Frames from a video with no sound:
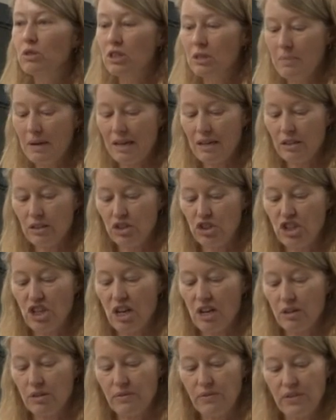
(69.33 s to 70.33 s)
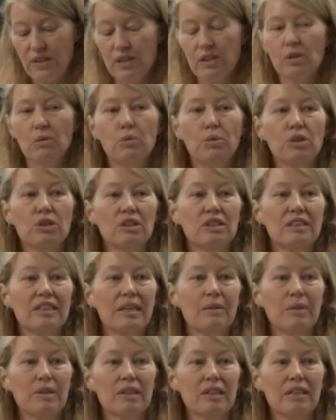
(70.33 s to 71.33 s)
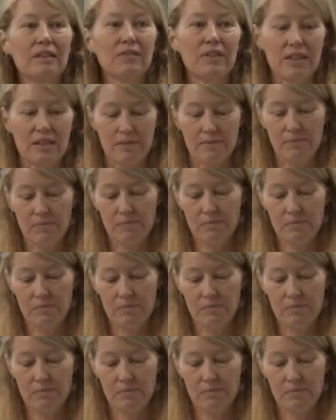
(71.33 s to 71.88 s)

more about geography and the world that we live in.